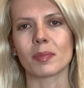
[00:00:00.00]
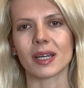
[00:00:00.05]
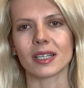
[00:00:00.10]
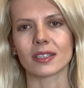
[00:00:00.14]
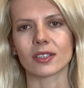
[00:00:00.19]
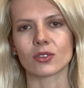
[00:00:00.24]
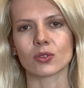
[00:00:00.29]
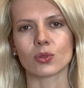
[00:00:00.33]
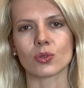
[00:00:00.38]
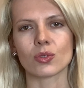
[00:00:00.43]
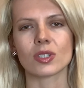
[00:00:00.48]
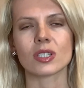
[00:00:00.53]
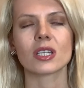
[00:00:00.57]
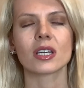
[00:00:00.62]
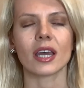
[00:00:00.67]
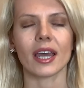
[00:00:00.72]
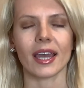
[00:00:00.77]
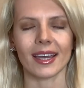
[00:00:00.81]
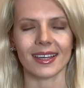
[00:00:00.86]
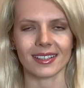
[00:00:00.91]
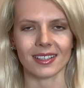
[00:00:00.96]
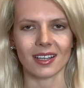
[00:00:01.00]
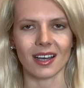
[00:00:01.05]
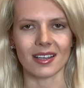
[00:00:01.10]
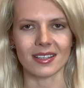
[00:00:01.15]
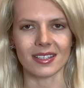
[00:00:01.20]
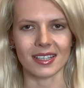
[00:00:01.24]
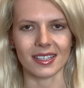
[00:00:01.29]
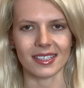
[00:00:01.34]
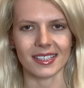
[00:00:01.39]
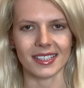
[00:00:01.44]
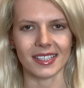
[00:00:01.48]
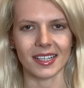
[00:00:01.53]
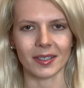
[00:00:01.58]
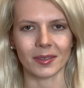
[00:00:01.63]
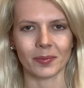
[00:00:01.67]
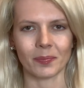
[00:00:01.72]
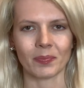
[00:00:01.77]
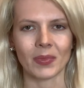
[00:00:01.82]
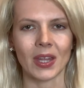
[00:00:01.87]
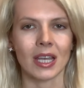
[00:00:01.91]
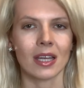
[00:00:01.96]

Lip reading: Belarus and Kazakhstan.